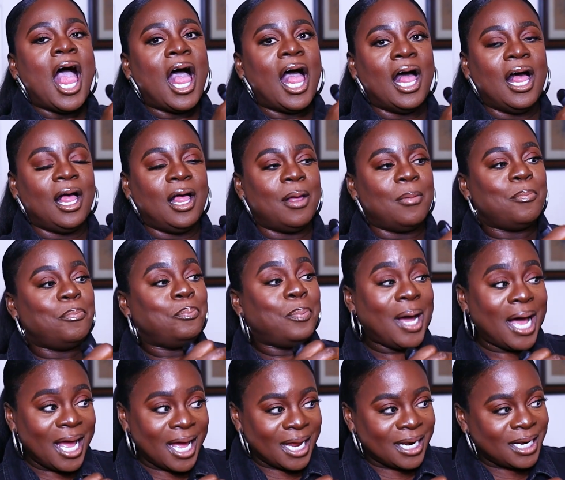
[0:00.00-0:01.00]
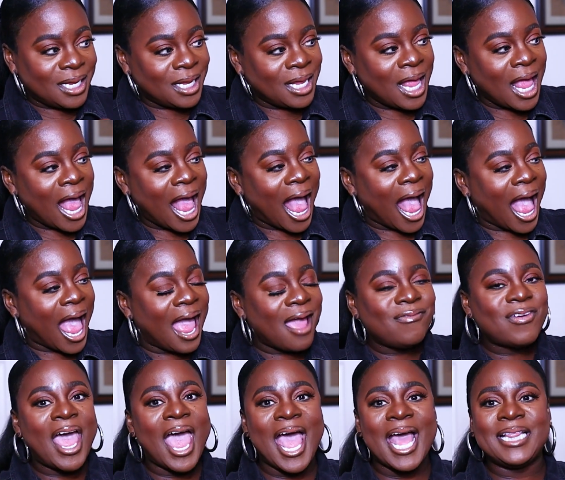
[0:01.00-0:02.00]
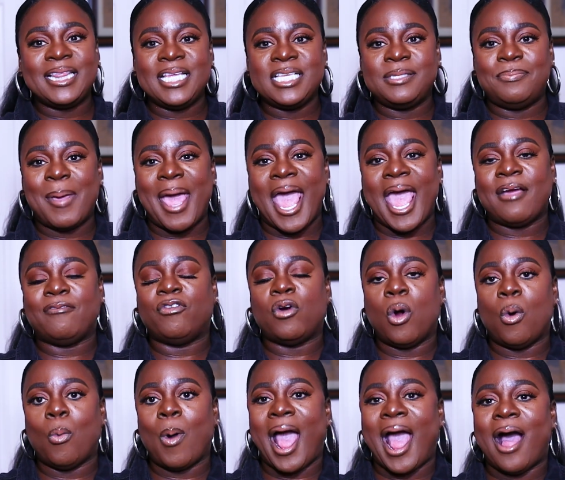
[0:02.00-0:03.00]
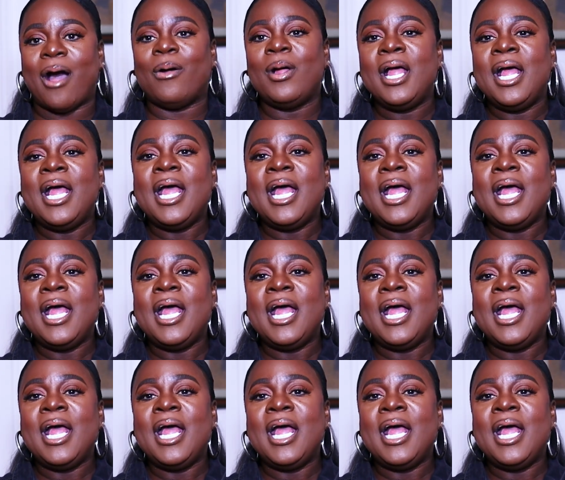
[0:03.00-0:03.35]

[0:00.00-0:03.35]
But I've had this bag for a while.